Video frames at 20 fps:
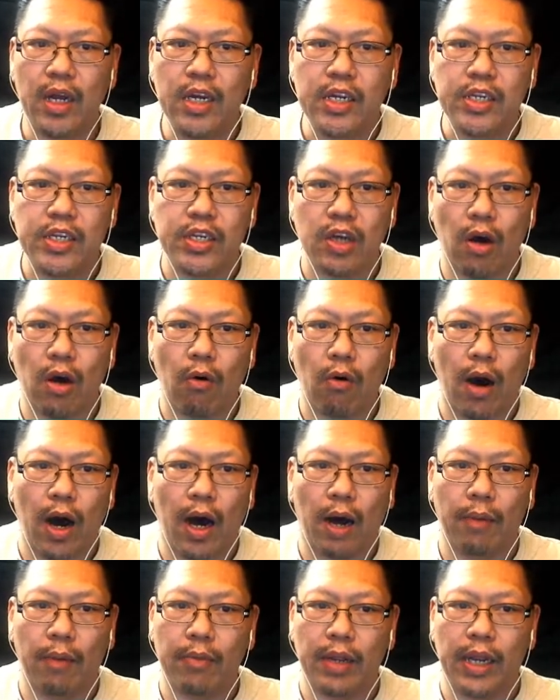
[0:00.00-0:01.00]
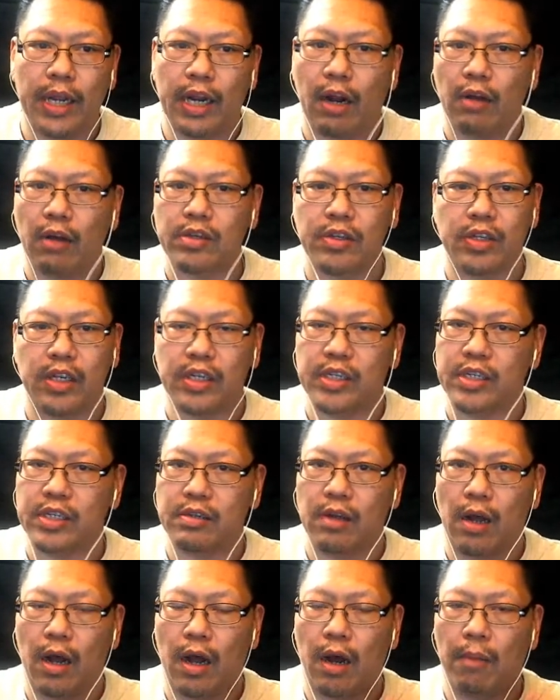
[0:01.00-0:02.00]
So it also does
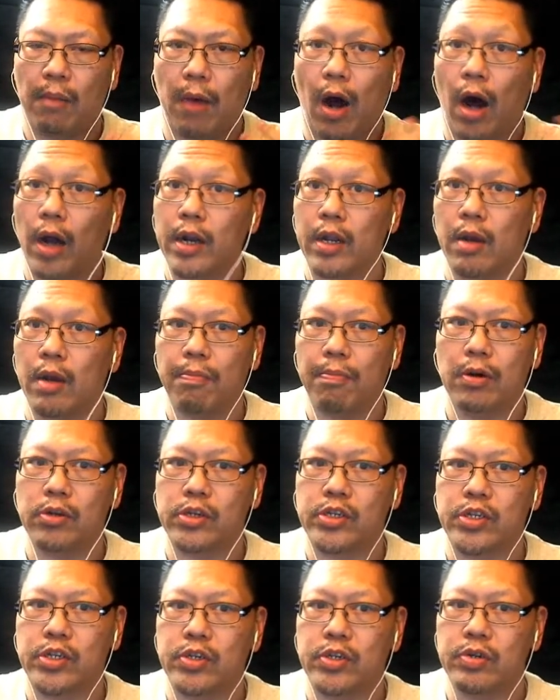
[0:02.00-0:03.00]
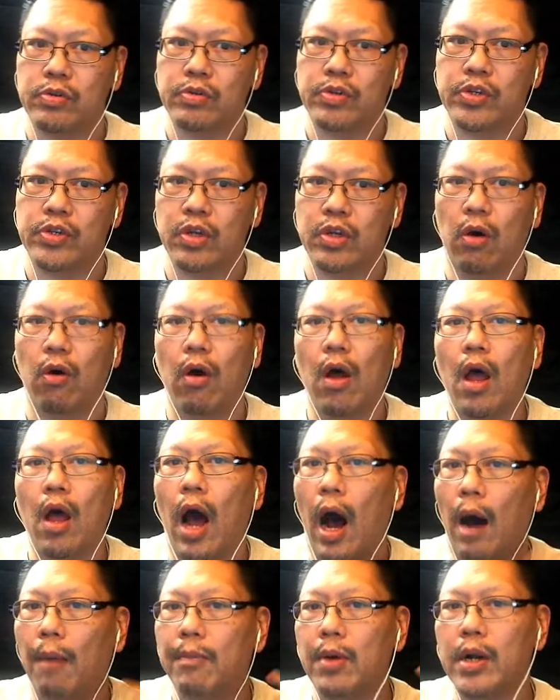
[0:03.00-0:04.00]
audio posts too. So
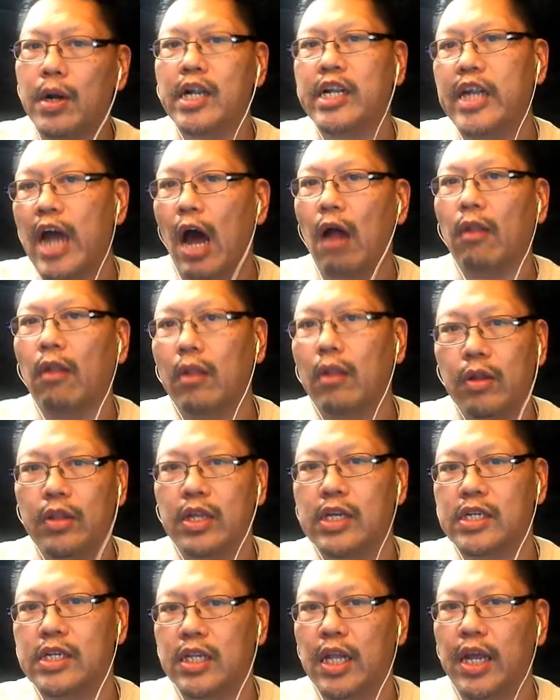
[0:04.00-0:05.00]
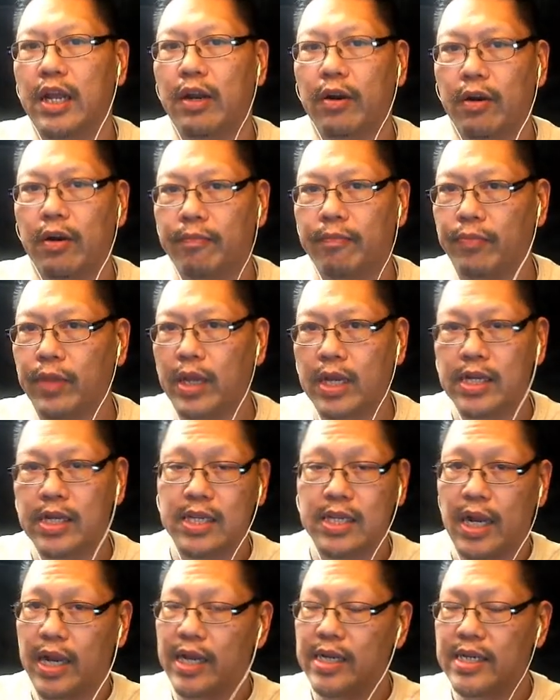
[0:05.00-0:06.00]
I'm going to download this later because,
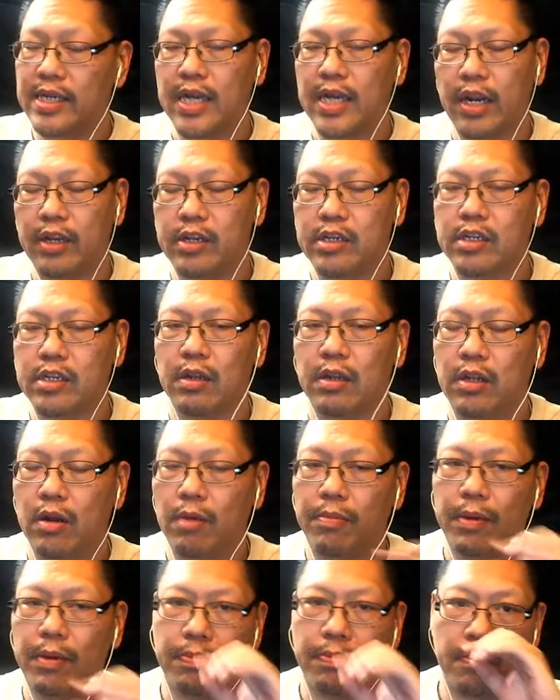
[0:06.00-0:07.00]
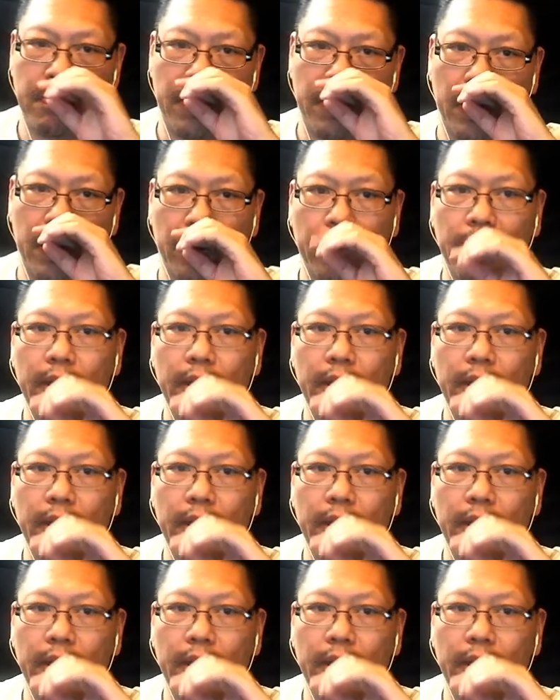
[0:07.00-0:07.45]
like I said, I use Adobe Premiere,